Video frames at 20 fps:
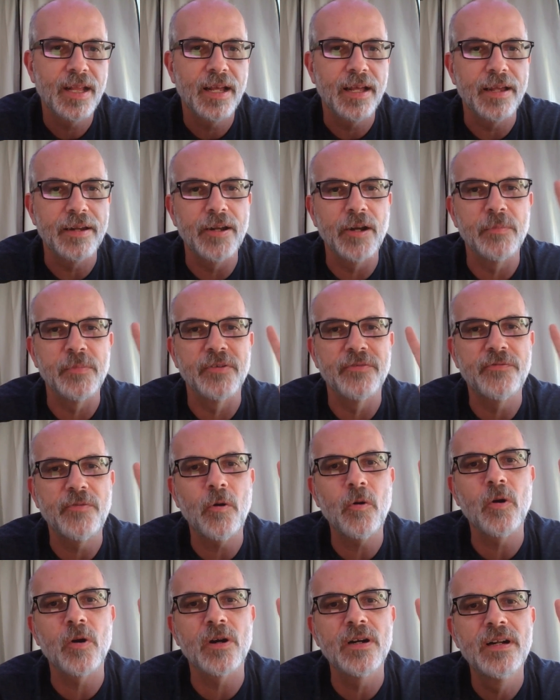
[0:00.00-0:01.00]
And number
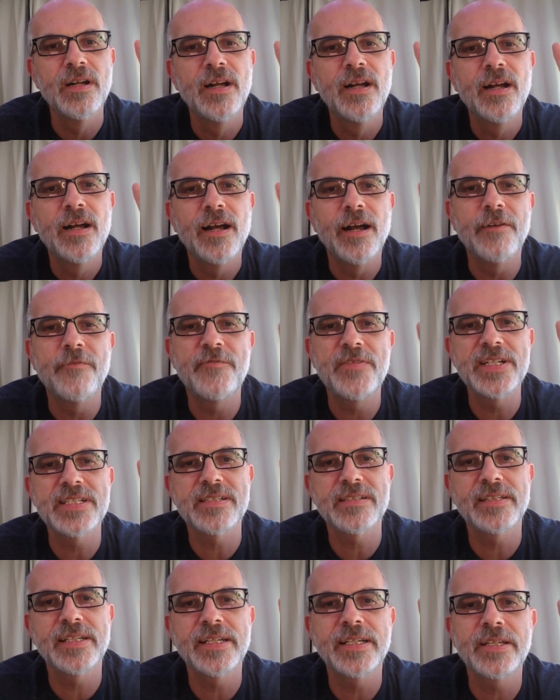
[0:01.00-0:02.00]
4.
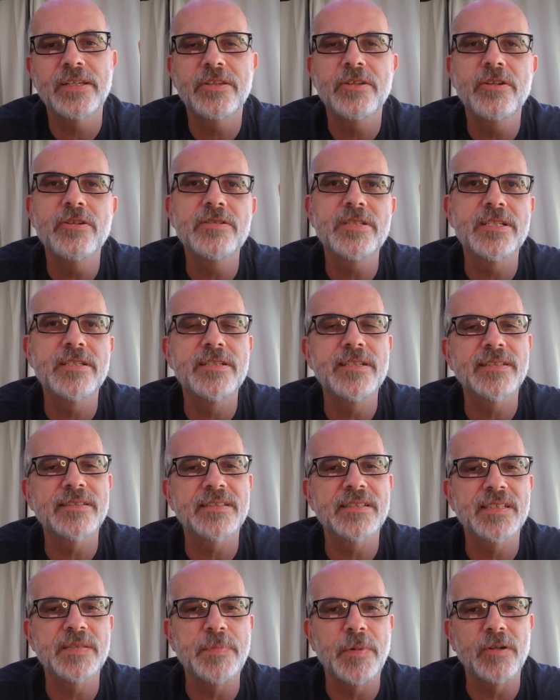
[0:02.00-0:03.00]
Officially, you should
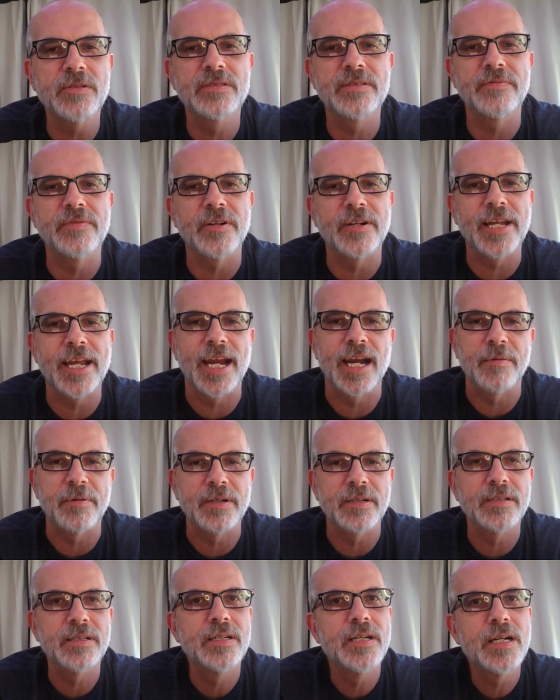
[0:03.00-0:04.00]
just dispose of your
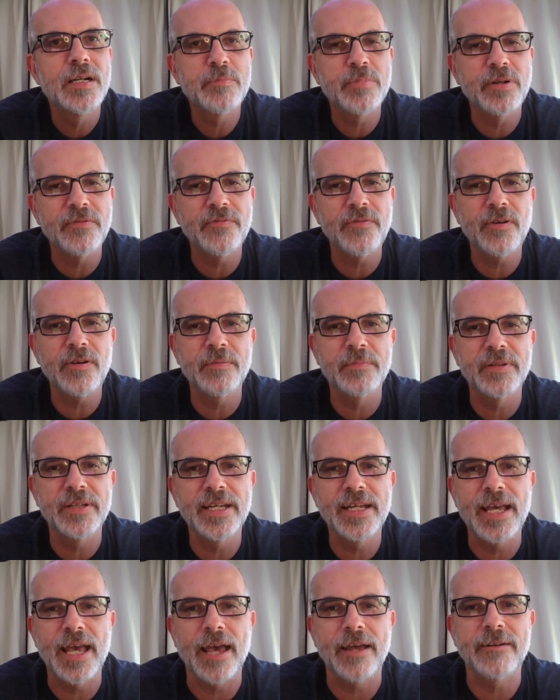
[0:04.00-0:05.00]
camera,
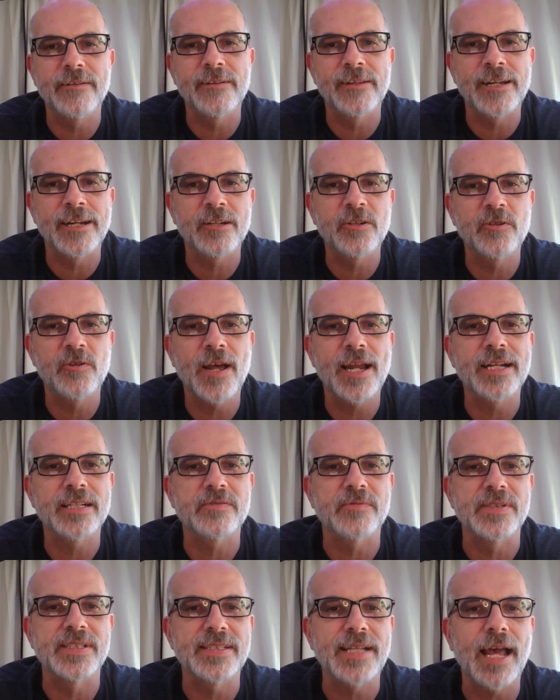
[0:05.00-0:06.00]
preferably at an
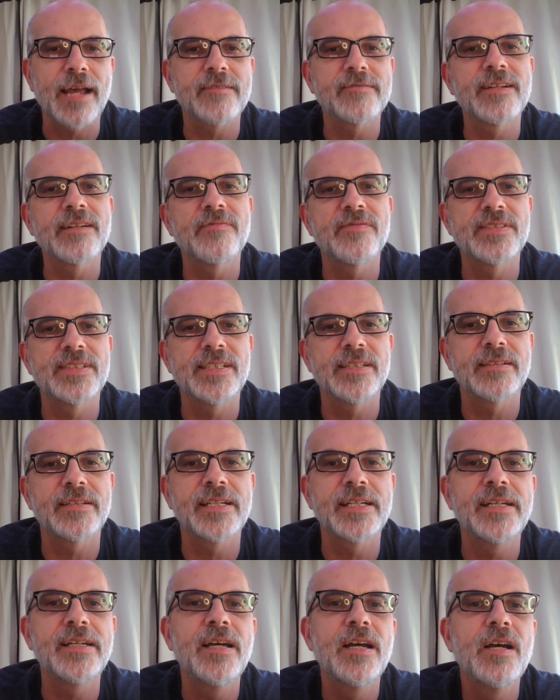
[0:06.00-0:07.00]
electronics recycling
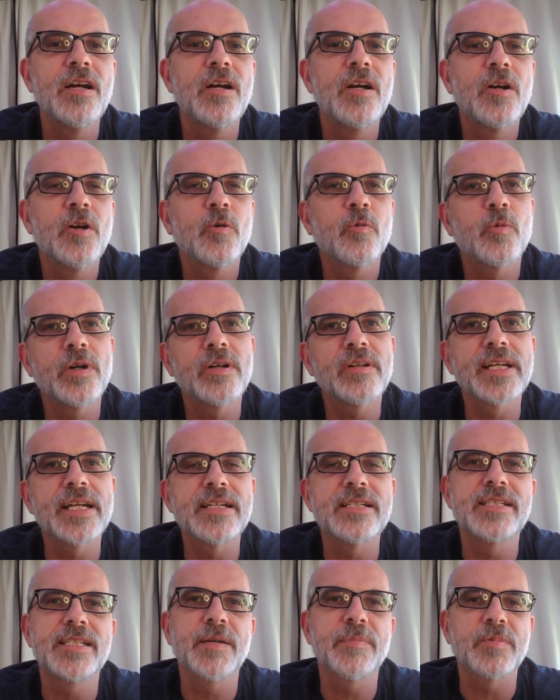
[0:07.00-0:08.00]
facility where it'll
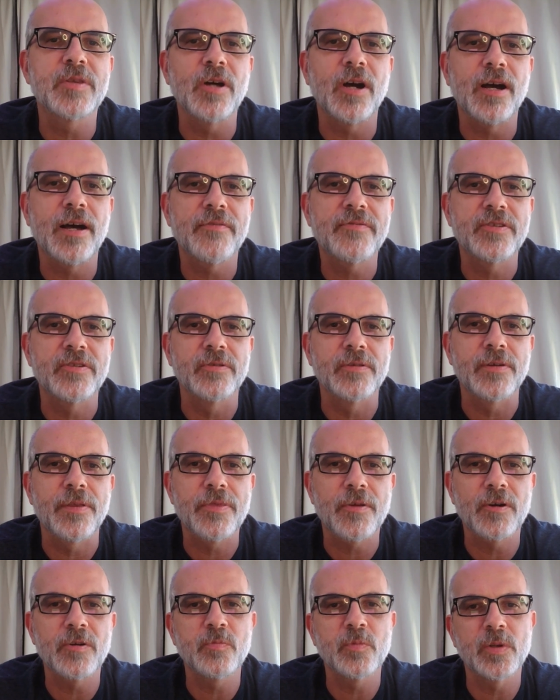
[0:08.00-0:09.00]
get shipped off to a
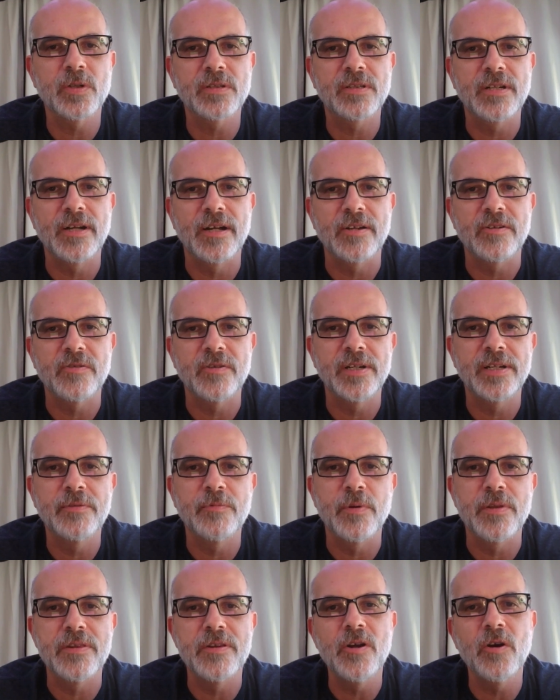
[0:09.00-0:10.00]
third world country
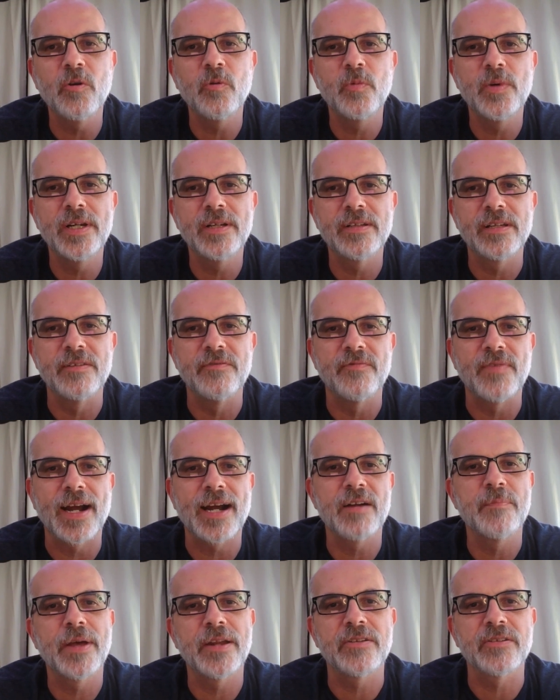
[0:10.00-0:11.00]
with no real
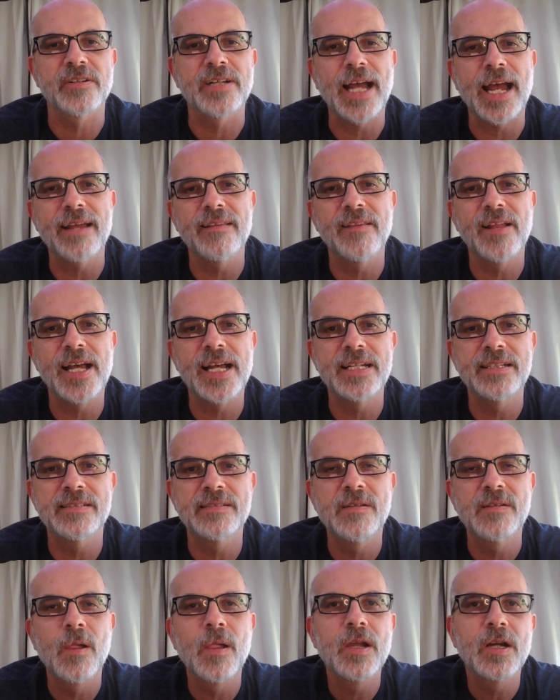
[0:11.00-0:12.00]
environmental
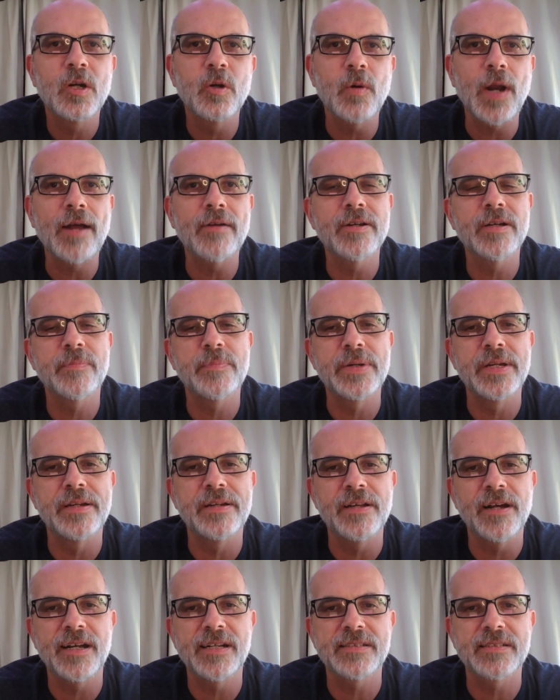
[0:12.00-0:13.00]
guidelines, ground up in a
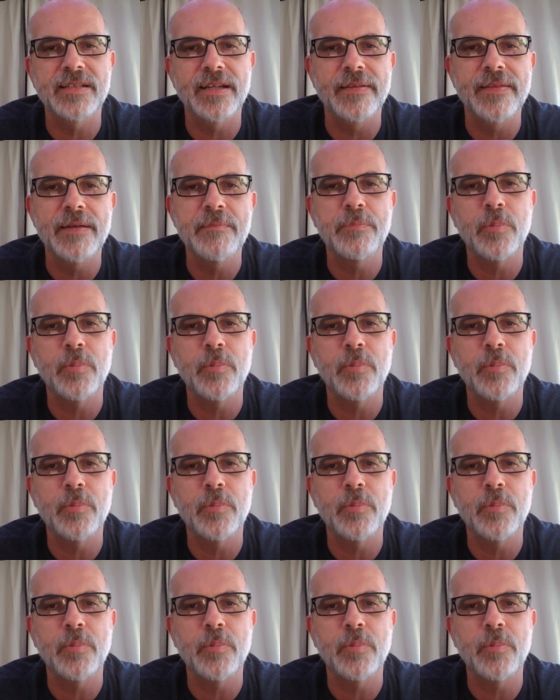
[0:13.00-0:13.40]
dust, and then